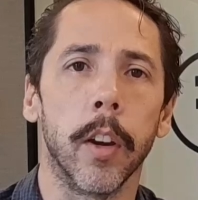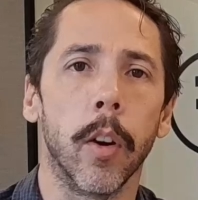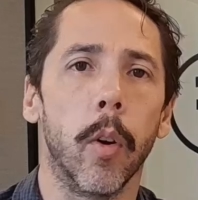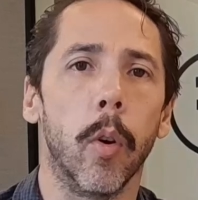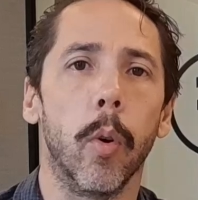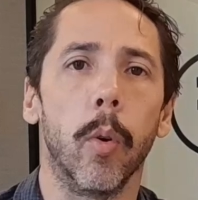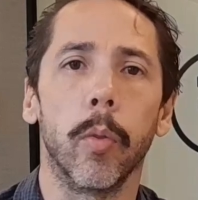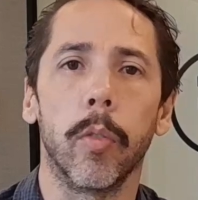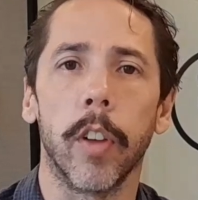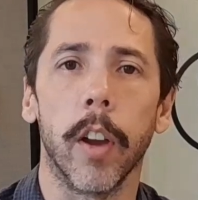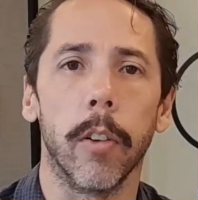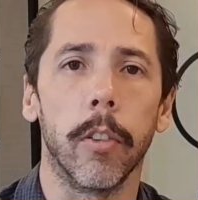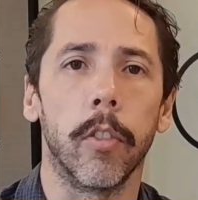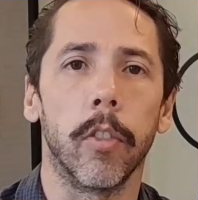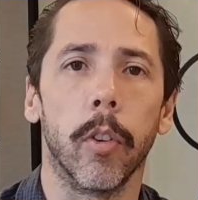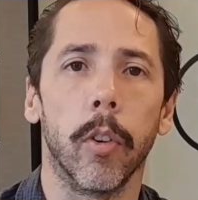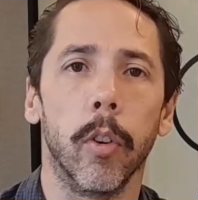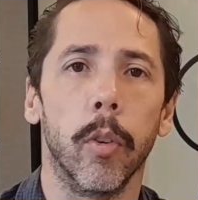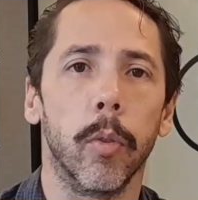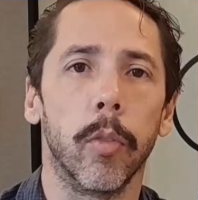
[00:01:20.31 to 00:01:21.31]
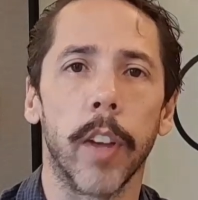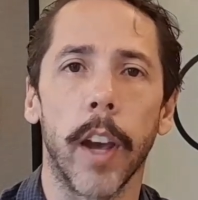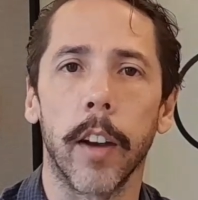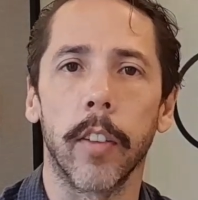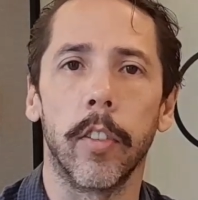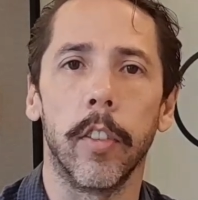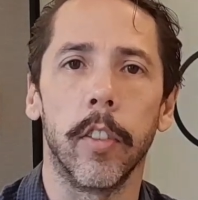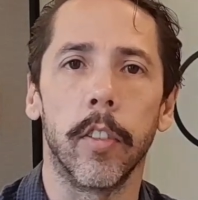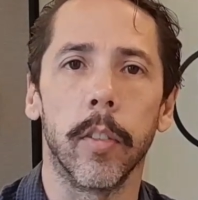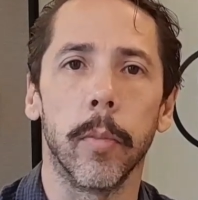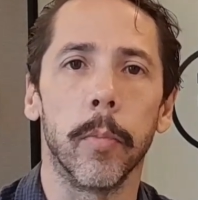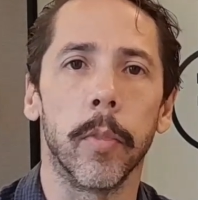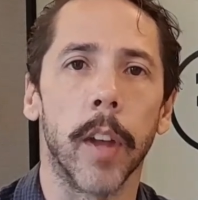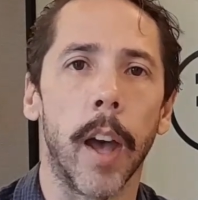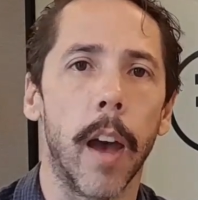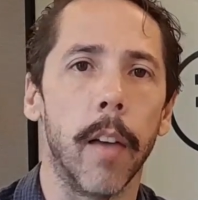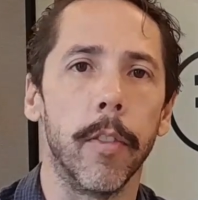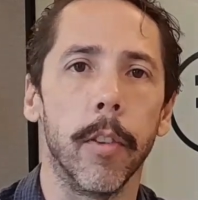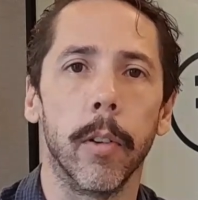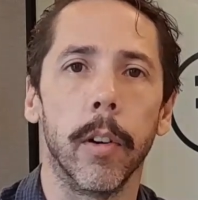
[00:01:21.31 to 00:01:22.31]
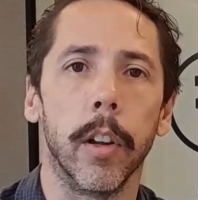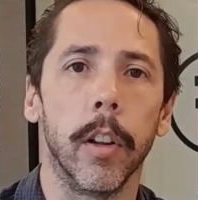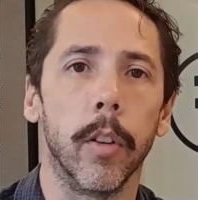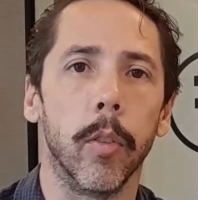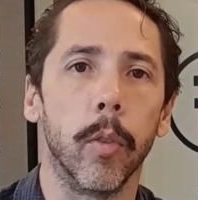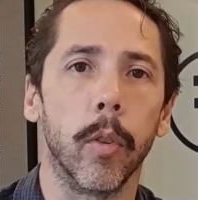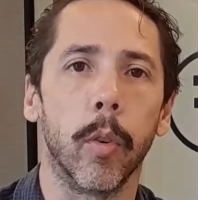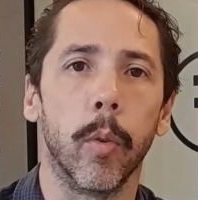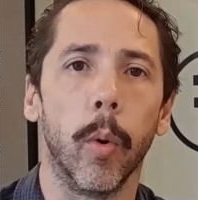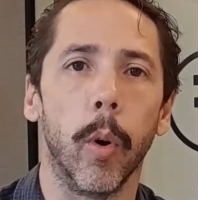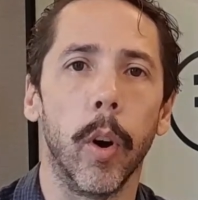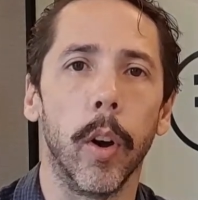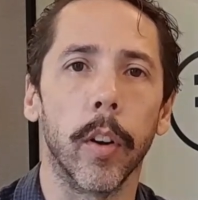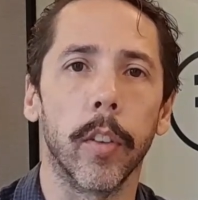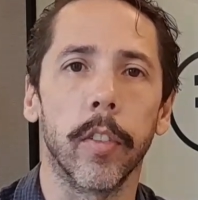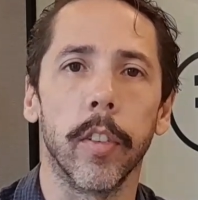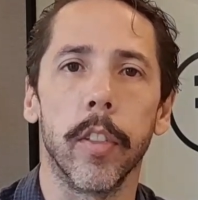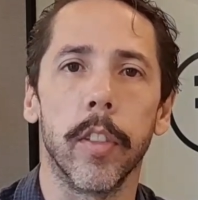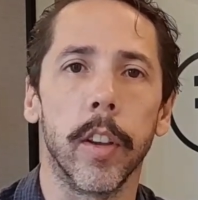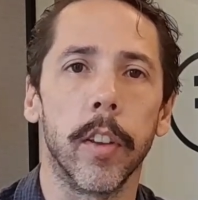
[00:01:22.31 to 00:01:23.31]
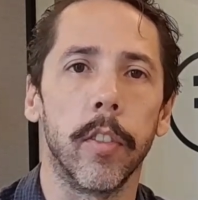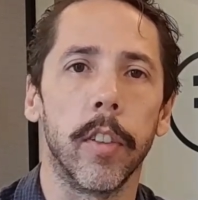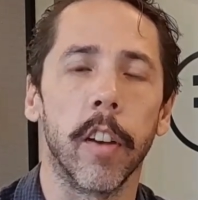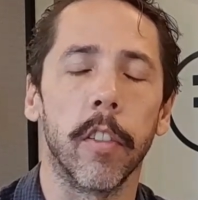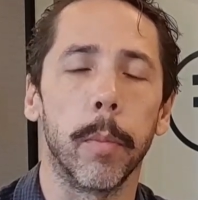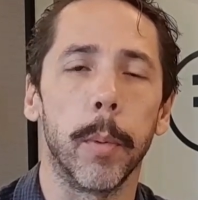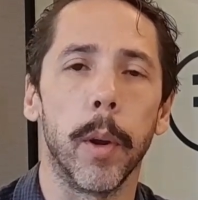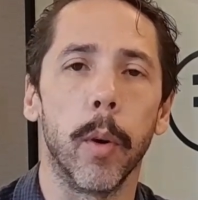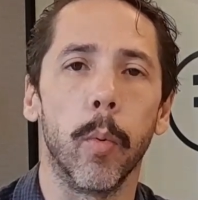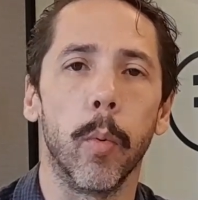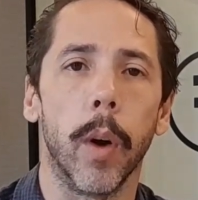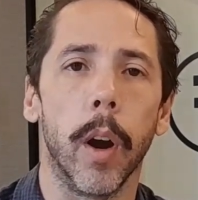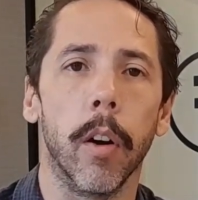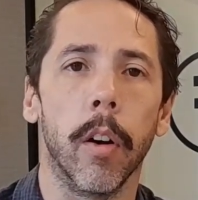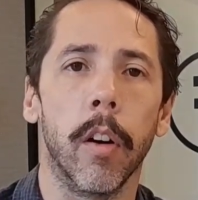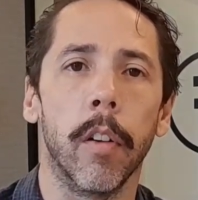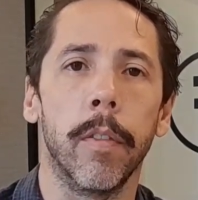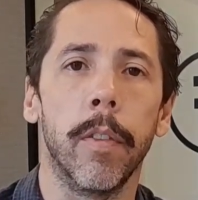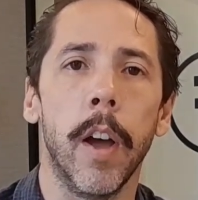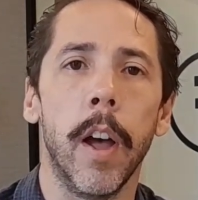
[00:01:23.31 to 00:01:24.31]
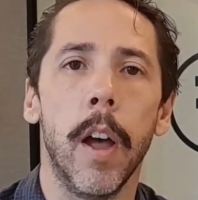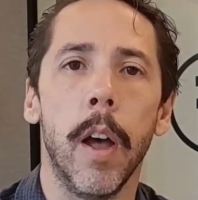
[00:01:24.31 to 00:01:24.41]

all territorial tax systems have their own little quirks and things you have to be aware of,